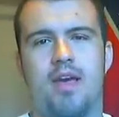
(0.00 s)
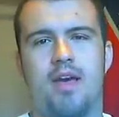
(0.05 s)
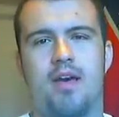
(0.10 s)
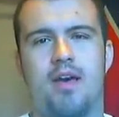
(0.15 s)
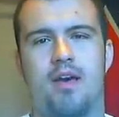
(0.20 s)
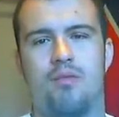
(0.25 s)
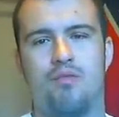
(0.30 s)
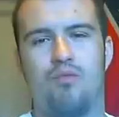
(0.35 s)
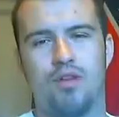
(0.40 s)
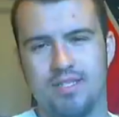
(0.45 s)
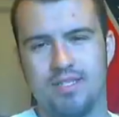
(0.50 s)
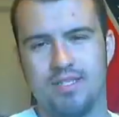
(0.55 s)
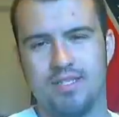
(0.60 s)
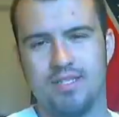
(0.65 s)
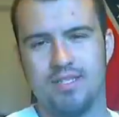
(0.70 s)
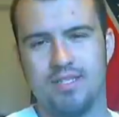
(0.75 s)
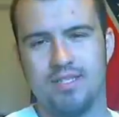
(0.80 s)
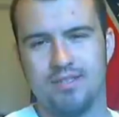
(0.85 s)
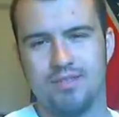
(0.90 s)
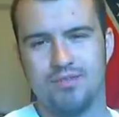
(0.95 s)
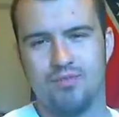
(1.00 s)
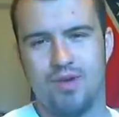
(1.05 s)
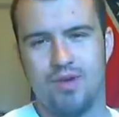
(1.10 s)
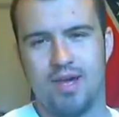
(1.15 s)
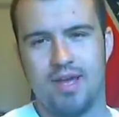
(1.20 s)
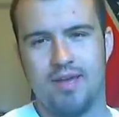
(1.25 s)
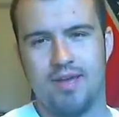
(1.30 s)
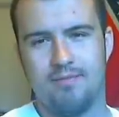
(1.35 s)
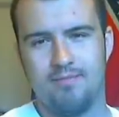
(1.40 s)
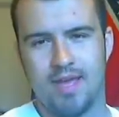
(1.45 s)
One of the reasons
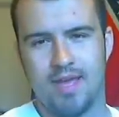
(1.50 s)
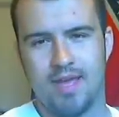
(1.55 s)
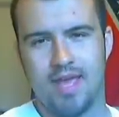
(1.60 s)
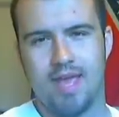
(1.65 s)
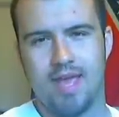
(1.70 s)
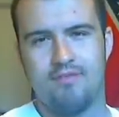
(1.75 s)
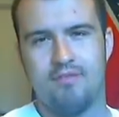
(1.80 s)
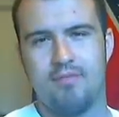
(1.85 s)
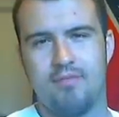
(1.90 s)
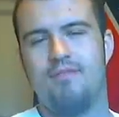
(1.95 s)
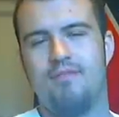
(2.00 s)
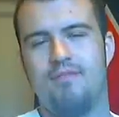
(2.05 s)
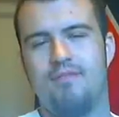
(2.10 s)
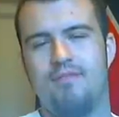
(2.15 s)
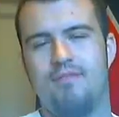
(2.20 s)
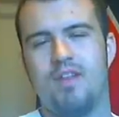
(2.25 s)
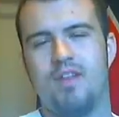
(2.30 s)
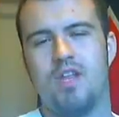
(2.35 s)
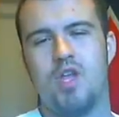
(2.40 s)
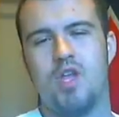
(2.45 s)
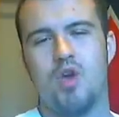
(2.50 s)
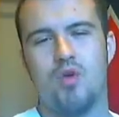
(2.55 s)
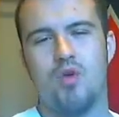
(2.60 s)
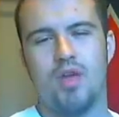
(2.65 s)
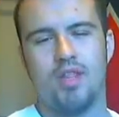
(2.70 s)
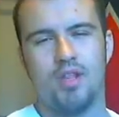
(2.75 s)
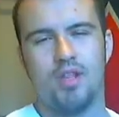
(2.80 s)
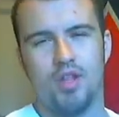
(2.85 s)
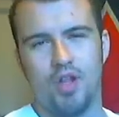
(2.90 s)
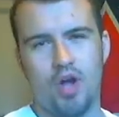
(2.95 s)
why I haven't made a video
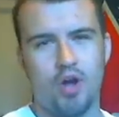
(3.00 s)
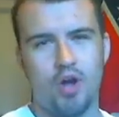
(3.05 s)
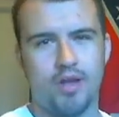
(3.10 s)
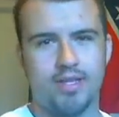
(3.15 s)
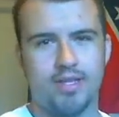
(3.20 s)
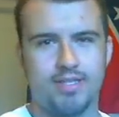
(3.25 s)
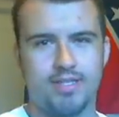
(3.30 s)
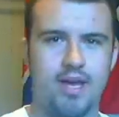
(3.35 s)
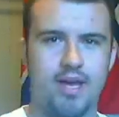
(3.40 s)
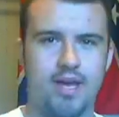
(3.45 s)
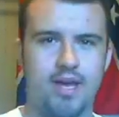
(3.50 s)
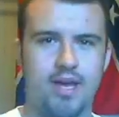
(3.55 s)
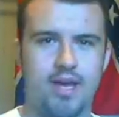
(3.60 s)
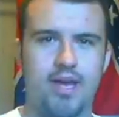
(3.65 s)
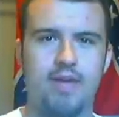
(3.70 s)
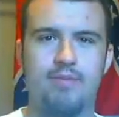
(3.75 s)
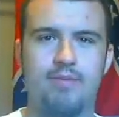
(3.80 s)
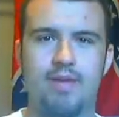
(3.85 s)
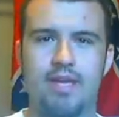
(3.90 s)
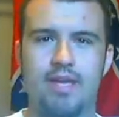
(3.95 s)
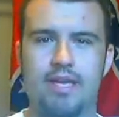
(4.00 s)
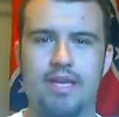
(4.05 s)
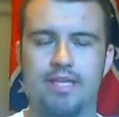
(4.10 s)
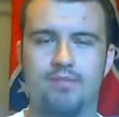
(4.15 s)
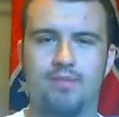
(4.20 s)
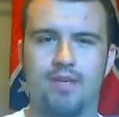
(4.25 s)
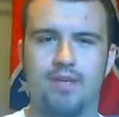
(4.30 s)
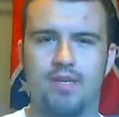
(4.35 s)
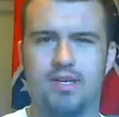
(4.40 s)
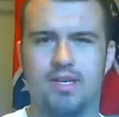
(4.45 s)
in the longest time is
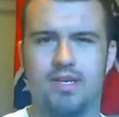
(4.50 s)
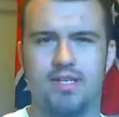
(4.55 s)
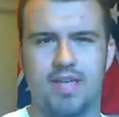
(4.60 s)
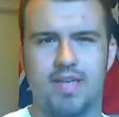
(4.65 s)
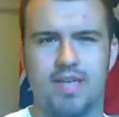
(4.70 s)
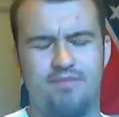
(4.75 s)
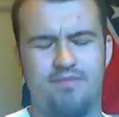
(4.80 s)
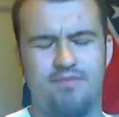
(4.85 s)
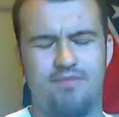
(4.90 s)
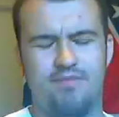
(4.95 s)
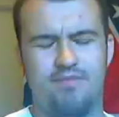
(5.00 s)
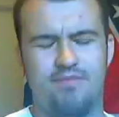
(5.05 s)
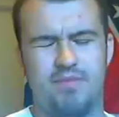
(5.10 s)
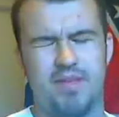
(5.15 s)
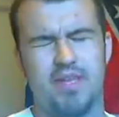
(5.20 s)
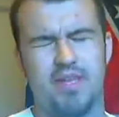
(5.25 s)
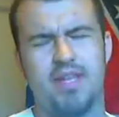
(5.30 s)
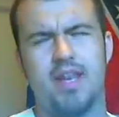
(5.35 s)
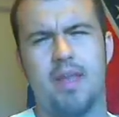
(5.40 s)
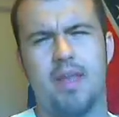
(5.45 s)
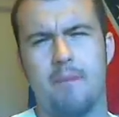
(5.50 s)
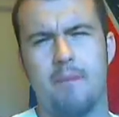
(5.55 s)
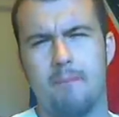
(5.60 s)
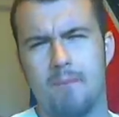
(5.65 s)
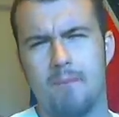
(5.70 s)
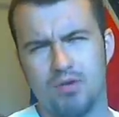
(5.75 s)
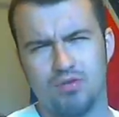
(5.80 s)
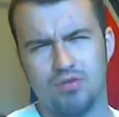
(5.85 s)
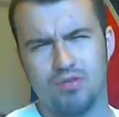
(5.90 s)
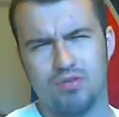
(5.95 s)
because I've been
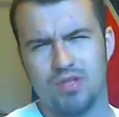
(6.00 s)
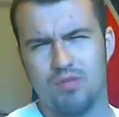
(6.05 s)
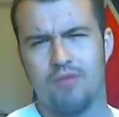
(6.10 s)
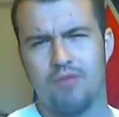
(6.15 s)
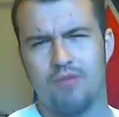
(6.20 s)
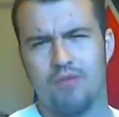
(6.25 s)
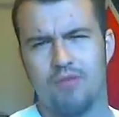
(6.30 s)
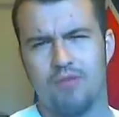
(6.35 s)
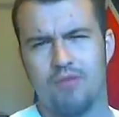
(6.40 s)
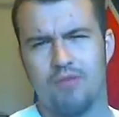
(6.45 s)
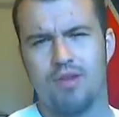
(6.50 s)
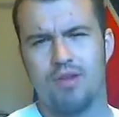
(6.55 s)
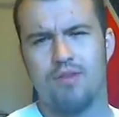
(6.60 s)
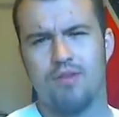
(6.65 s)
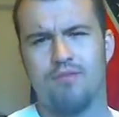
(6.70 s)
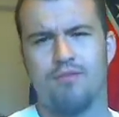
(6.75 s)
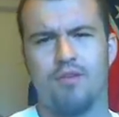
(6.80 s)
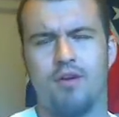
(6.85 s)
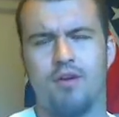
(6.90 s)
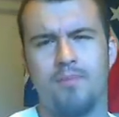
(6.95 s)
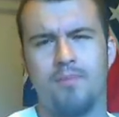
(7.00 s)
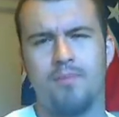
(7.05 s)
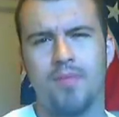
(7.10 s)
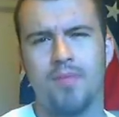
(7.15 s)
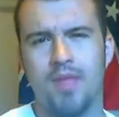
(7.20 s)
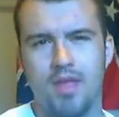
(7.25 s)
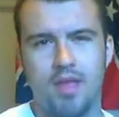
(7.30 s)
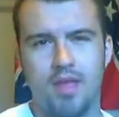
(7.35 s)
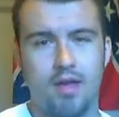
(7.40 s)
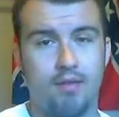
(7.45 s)
emotionally recovering from
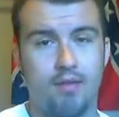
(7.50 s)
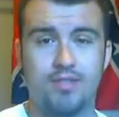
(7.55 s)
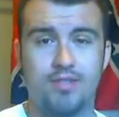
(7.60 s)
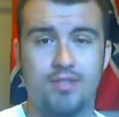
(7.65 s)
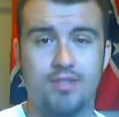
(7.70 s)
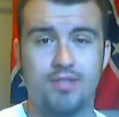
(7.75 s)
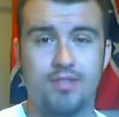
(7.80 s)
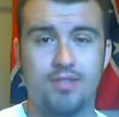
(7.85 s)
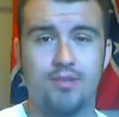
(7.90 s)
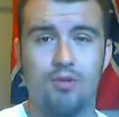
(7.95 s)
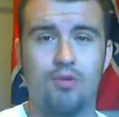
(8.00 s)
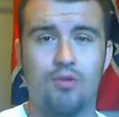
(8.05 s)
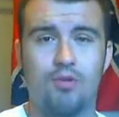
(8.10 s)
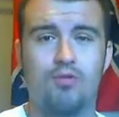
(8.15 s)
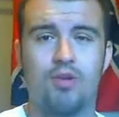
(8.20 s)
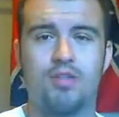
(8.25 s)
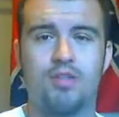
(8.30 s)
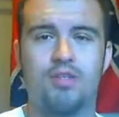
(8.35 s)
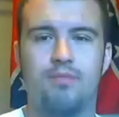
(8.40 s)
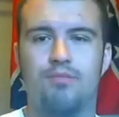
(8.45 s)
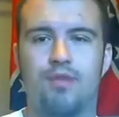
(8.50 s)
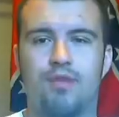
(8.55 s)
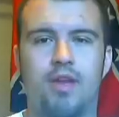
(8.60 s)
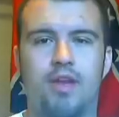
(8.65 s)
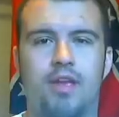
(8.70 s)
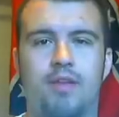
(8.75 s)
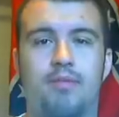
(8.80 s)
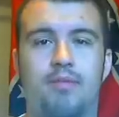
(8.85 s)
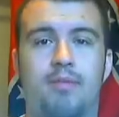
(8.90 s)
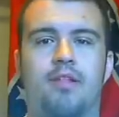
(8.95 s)
a pretty soul-crushing
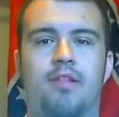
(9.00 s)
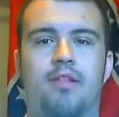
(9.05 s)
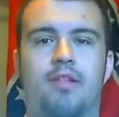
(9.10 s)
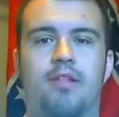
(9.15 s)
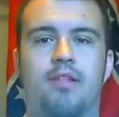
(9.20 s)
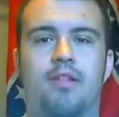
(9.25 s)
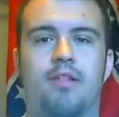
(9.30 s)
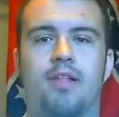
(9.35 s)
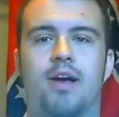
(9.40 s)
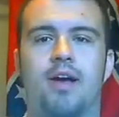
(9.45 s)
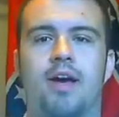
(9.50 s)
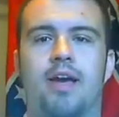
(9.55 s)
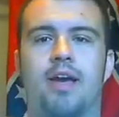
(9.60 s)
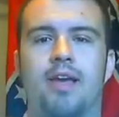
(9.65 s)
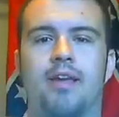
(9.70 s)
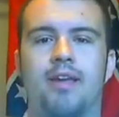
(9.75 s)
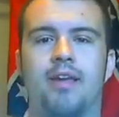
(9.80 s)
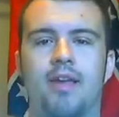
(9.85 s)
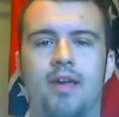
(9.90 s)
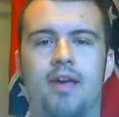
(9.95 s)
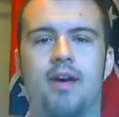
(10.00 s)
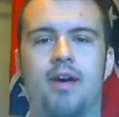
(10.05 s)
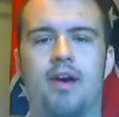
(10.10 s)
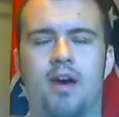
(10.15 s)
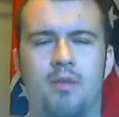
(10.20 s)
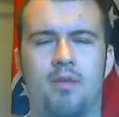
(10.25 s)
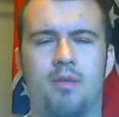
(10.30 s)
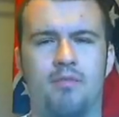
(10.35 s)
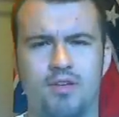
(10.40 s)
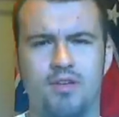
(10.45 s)
breakup, I'm not going to
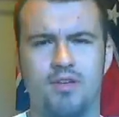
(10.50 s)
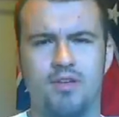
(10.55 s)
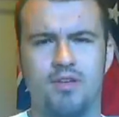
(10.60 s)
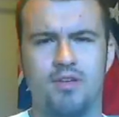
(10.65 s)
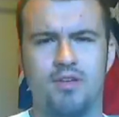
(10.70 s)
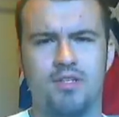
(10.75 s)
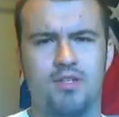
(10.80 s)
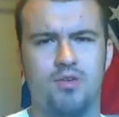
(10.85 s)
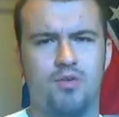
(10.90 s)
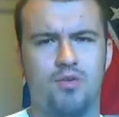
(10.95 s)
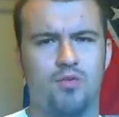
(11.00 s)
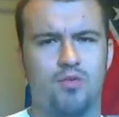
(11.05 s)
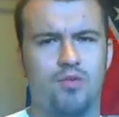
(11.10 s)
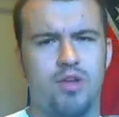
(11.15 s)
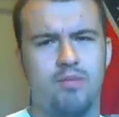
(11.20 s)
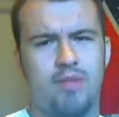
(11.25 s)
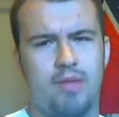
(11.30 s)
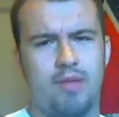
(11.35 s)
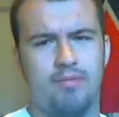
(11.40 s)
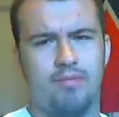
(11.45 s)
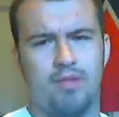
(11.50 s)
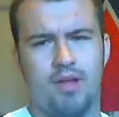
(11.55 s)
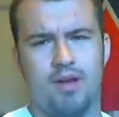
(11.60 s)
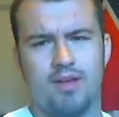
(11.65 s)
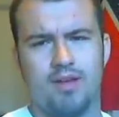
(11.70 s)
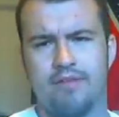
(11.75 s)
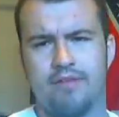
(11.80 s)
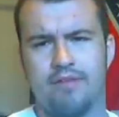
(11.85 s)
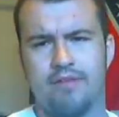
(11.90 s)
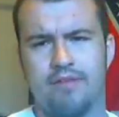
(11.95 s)
lie. For those of you who read my
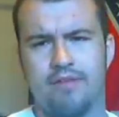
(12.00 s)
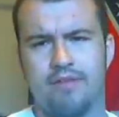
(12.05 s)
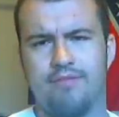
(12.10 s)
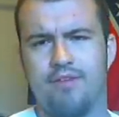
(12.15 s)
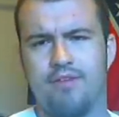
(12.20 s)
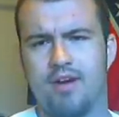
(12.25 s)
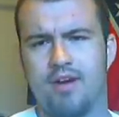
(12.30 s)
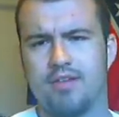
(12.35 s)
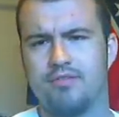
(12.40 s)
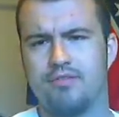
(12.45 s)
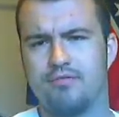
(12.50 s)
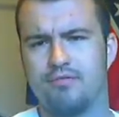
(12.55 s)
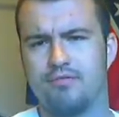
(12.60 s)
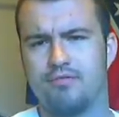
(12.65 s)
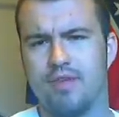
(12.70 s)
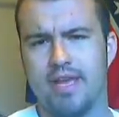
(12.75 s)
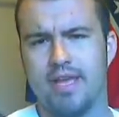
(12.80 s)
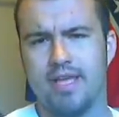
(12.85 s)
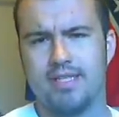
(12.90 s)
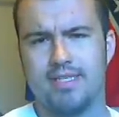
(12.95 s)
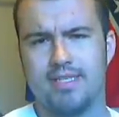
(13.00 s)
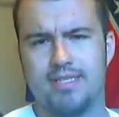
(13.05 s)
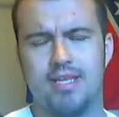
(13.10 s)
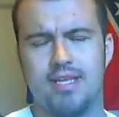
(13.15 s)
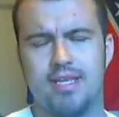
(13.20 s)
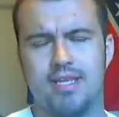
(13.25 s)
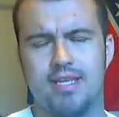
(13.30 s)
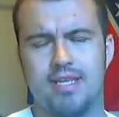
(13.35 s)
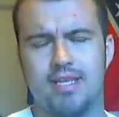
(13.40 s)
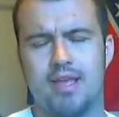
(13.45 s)
blog, Zach Foster
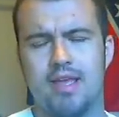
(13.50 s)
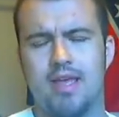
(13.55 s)
Rants,